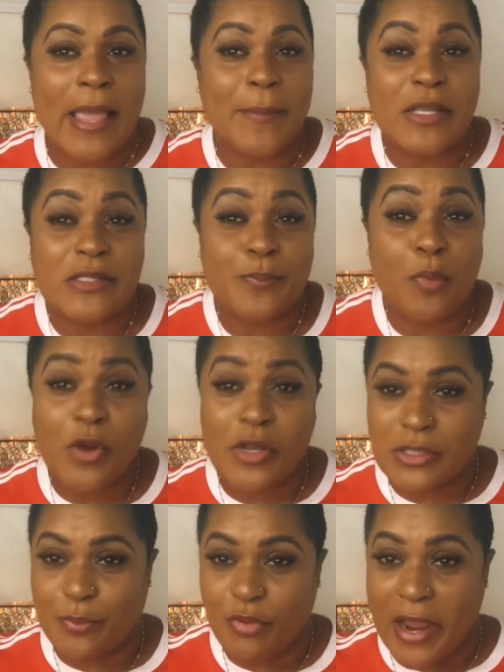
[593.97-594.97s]
I'm a
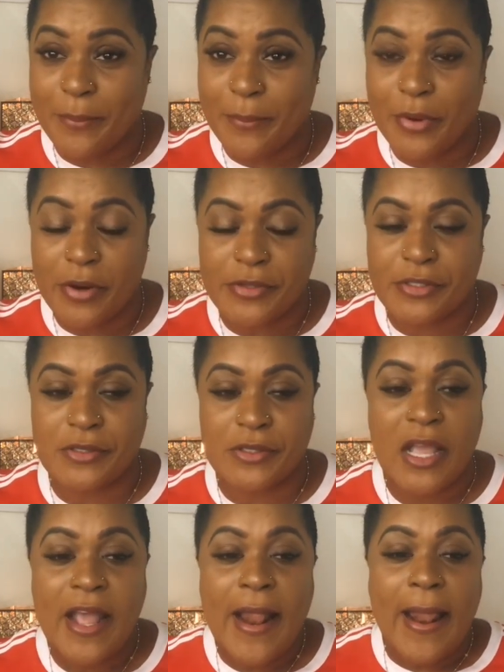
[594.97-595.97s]
sports brand
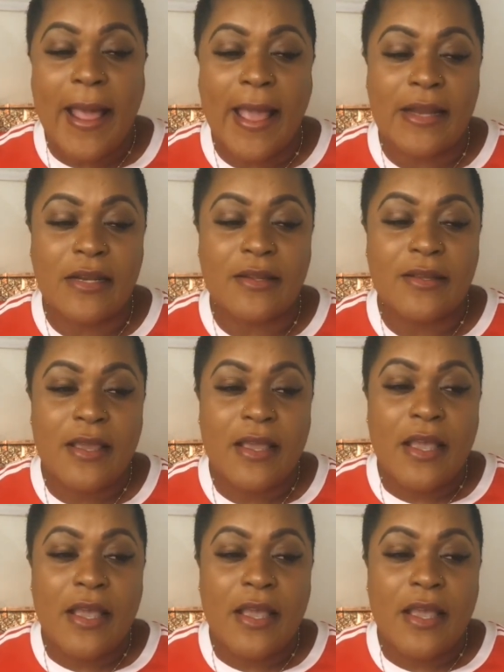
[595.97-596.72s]
person and